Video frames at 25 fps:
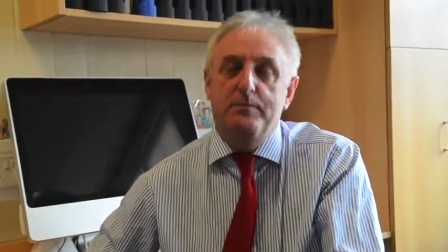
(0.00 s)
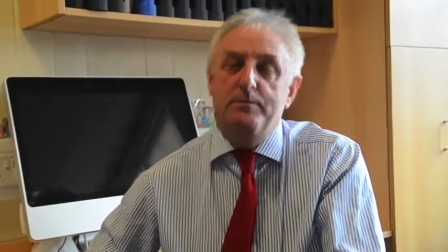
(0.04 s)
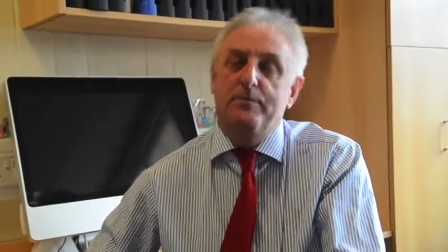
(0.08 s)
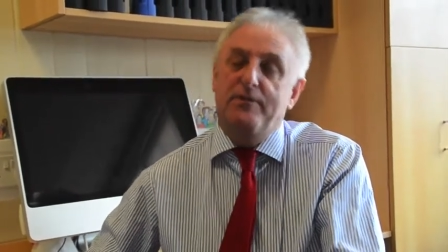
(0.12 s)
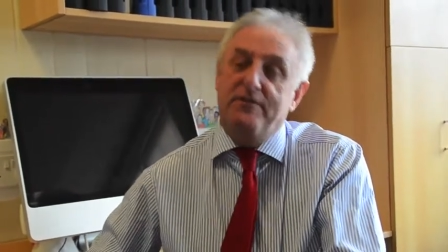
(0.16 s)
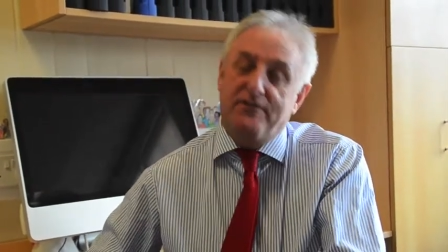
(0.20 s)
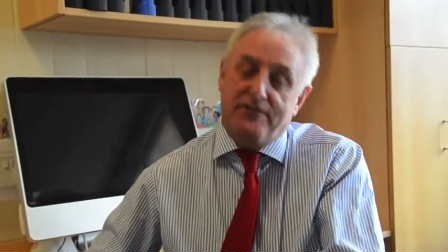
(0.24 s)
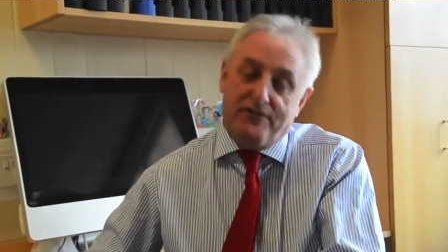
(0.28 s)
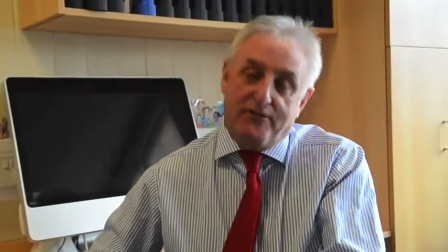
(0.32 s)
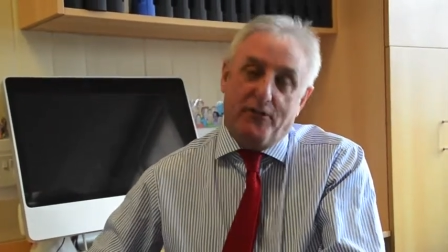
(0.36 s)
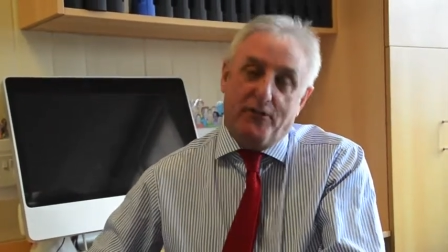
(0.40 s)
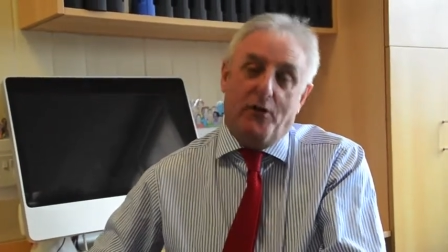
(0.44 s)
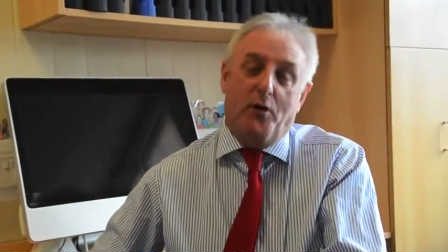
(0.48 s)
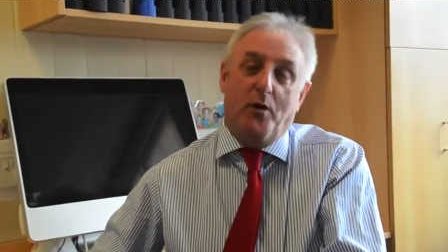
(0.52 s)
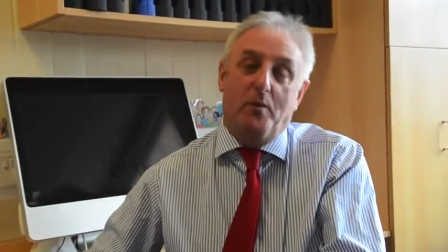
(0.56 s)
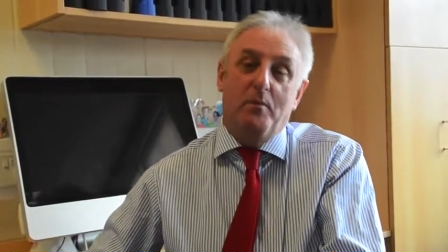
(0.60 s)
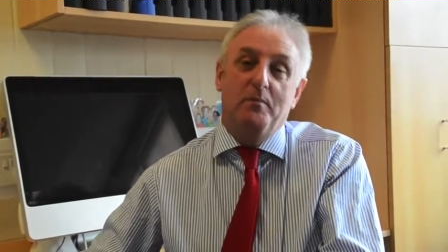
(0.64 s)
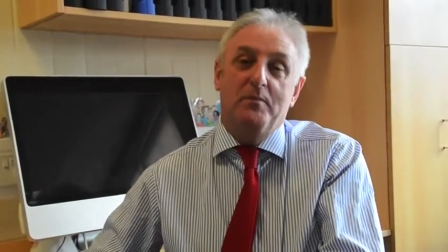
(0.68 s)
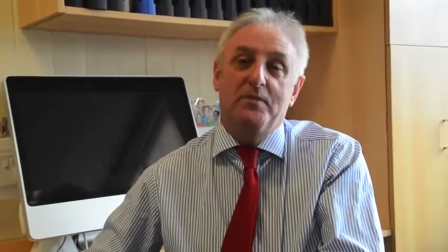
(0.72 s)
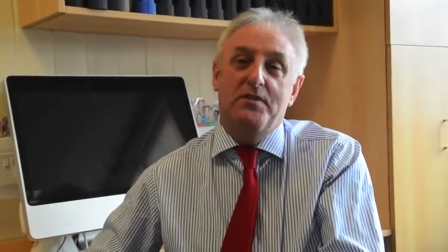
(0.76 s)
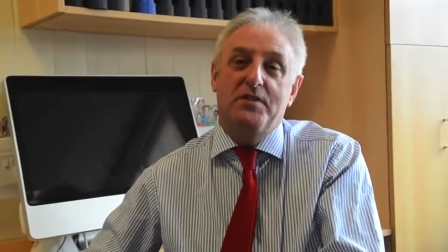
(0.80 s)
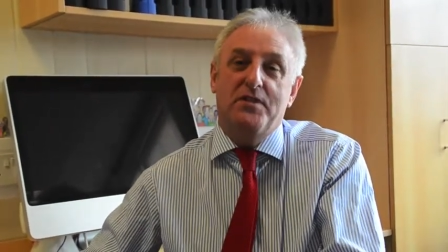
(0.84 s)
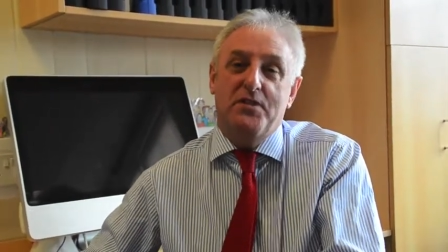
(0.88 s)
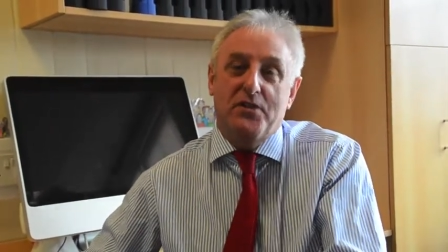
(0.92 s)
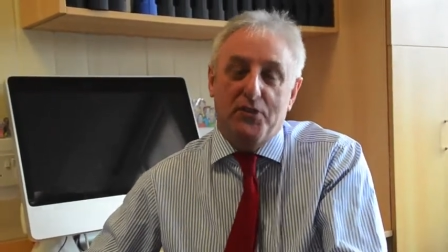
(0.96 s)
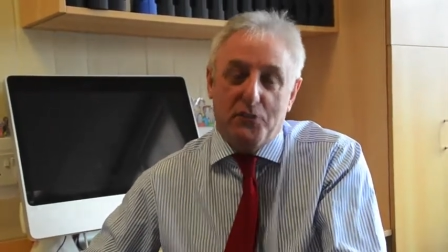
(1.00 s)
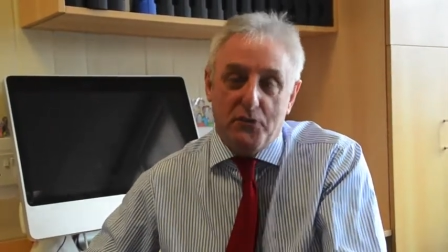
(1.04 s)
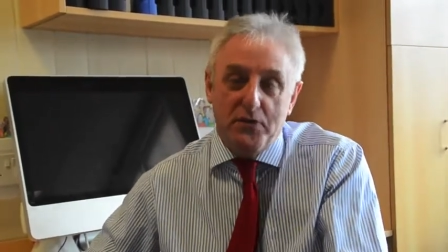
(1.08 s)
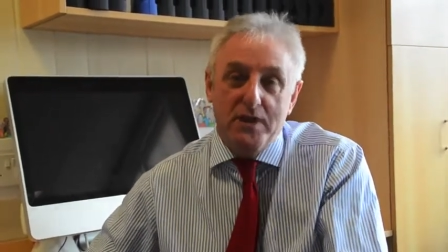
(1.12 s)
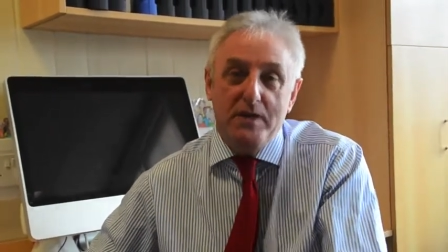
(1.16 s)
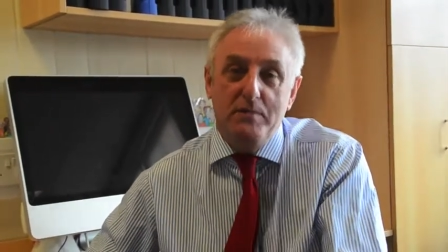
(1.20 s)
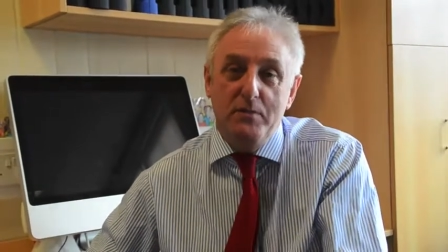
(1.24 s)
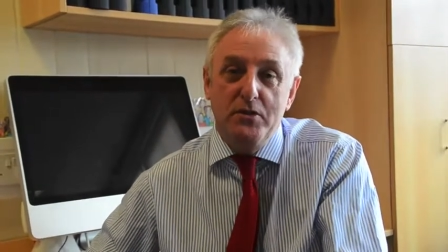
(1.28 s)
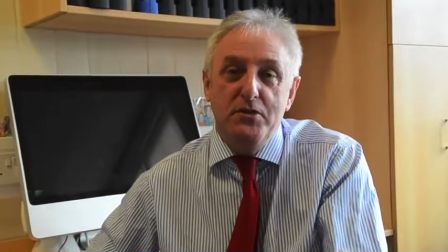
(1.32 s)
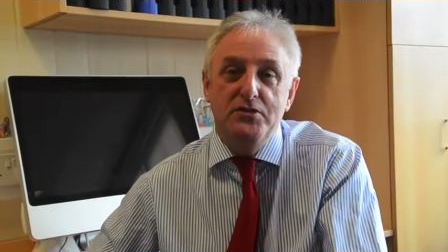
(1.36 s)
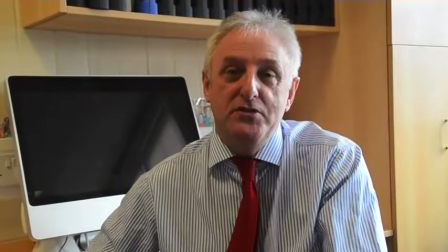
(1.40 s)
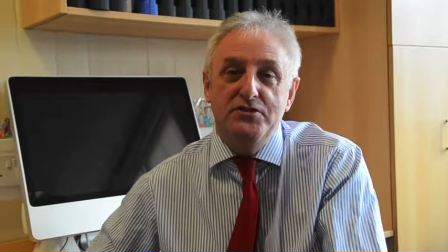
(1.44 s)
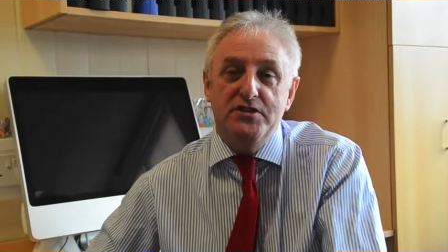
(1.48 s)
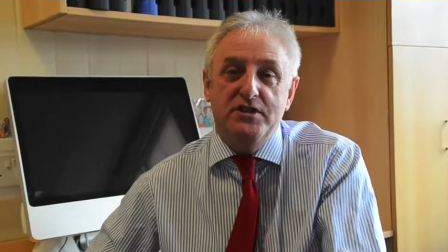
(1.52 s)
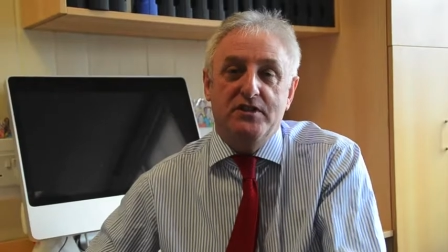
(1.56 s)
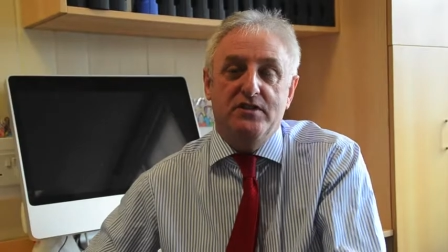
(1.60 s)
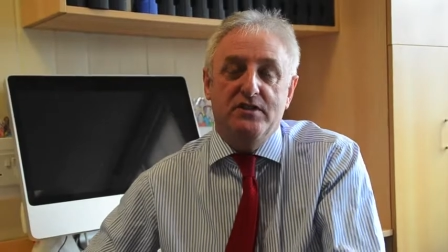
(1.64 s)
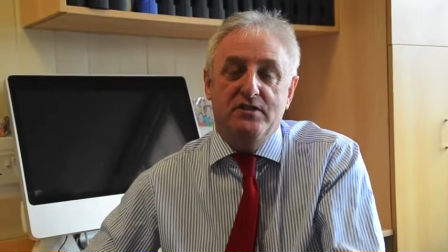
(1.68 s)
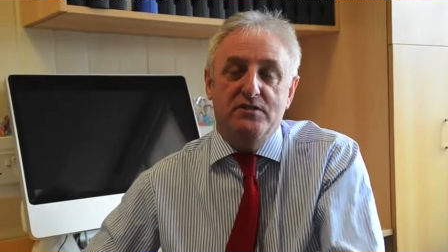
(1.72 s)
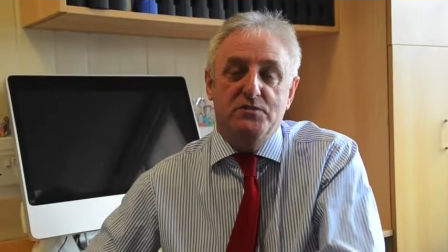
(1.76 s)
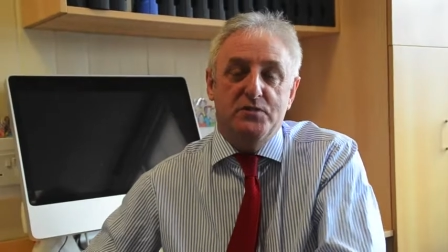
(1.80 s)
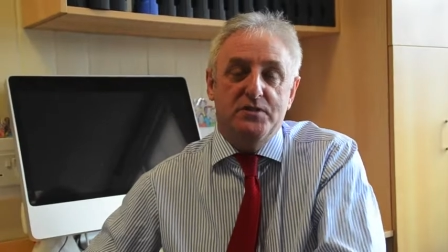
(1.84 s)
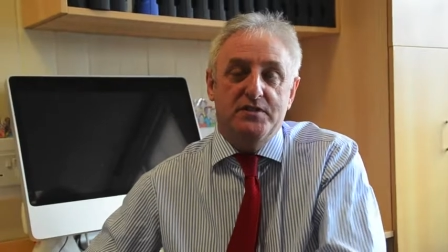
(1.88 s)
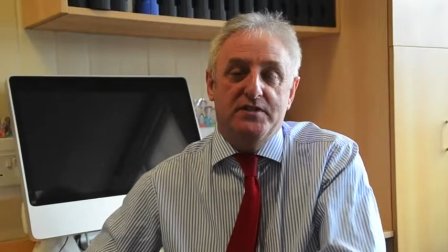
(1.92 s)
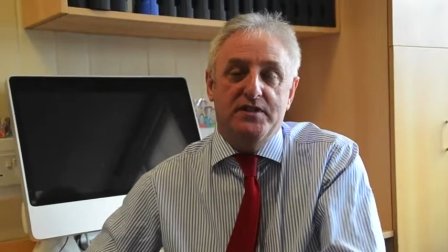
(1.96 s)
performed three
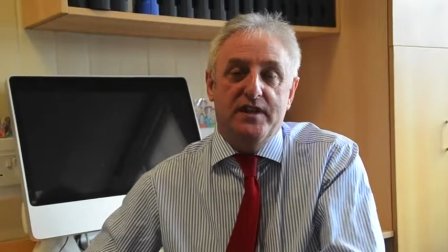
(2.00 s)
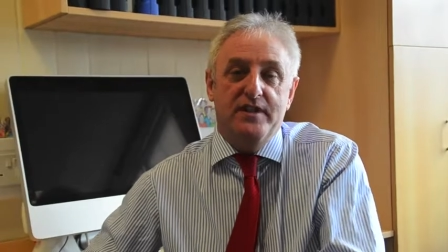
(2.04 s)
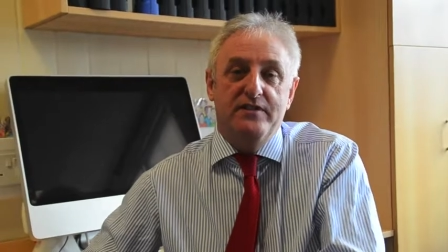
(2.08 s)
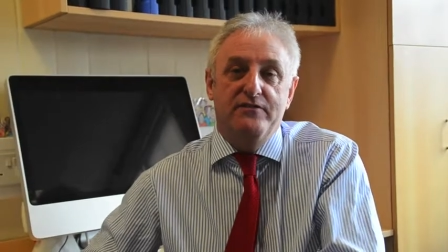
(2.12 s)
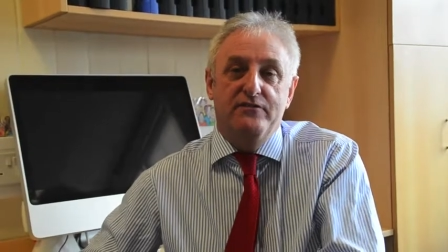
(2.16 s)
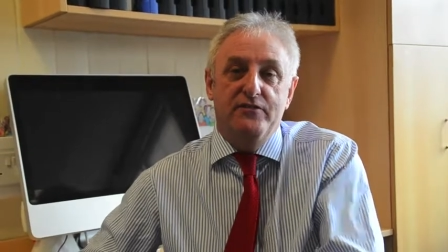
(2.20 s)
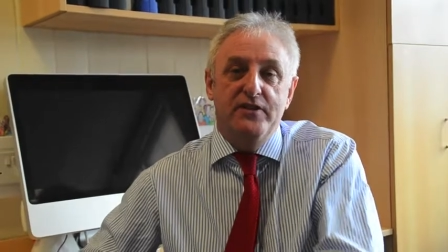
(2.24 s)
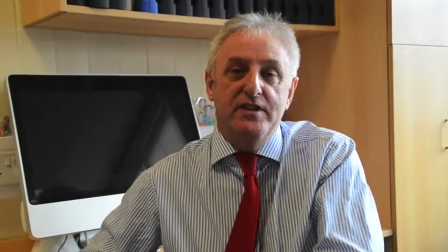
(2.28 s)
musicals which they've